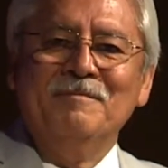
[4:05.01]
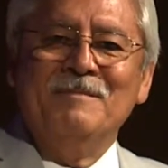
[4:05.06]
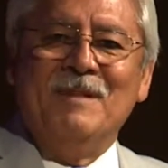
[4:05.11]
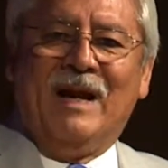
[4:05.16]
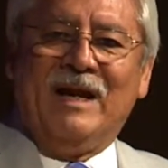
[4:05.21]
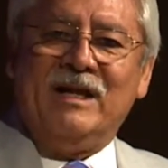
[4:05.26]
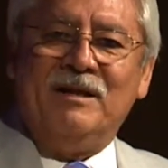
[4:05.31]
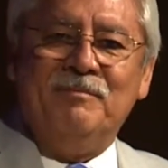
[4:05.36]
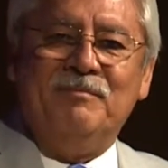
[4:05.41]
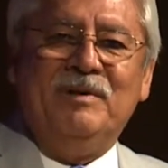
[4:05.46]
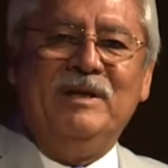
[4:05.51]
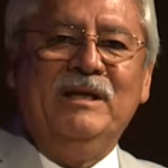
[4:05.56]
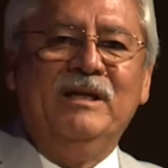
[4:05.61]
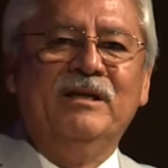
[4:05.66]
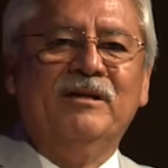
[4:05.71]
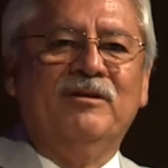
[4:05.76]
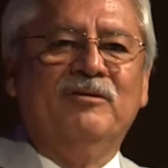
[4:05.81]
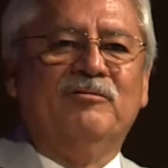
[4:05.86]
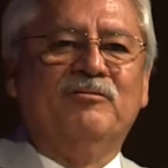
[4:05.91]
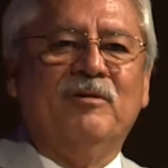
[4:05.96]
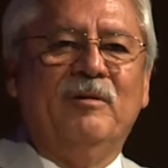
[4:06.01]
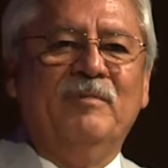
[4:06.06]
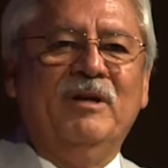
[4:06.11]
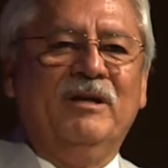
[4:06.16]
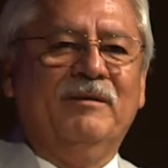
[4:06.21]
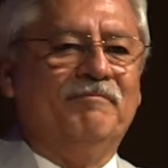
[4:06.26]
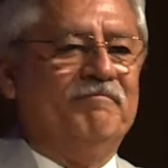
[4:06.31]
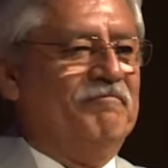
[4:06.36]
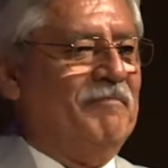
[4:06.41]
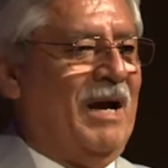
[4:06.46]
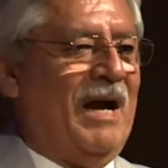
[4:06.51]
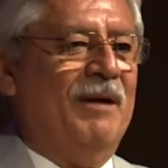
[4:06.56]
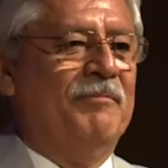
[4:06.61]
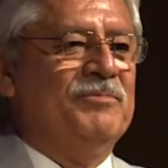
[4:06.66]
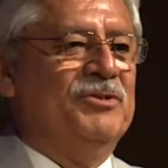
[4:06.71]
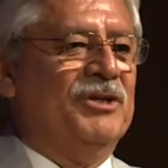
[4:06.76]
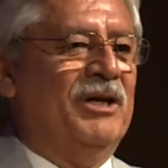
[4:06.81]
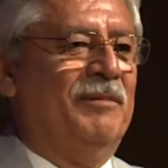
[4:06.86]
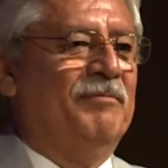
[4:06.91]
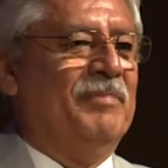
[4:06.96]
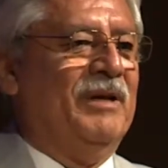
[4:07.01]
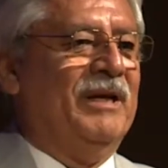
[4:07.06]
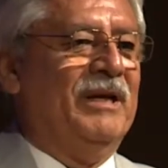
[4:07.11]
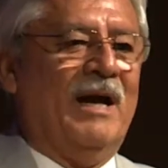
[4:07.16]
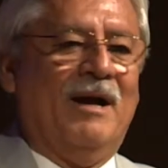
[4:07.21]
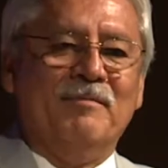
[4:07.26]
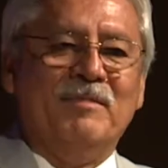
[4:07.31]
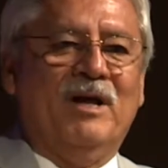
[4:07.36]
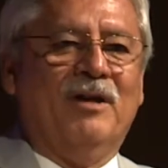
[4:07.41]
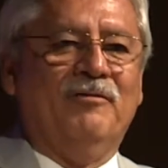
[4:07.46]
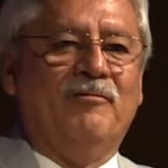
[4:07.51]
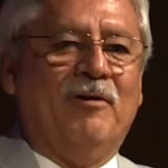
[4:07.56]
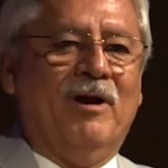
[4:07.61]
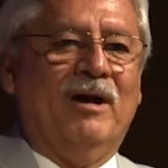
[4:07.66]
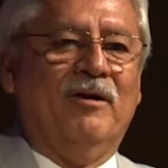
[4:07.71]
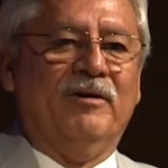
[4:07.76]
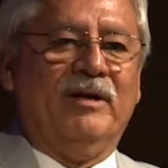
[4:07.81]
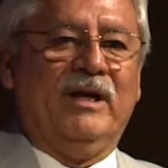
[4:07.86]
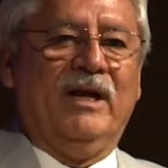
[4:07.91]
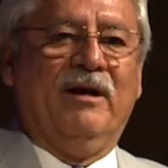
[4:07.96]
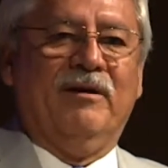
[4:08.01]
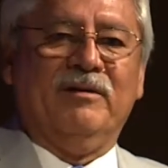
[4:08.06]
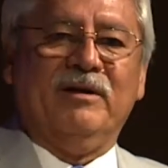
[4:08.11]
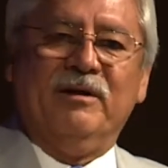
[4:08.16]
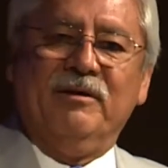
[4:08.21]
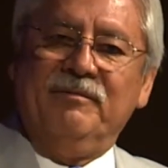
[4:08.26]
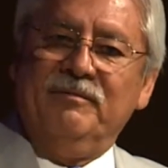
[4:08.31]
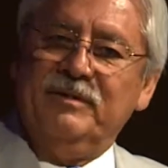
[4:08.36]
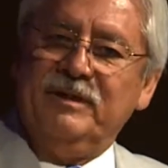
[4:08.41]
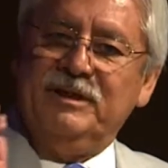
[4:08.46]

I competed in swimming. I'm jumping. I'm not drowning out here.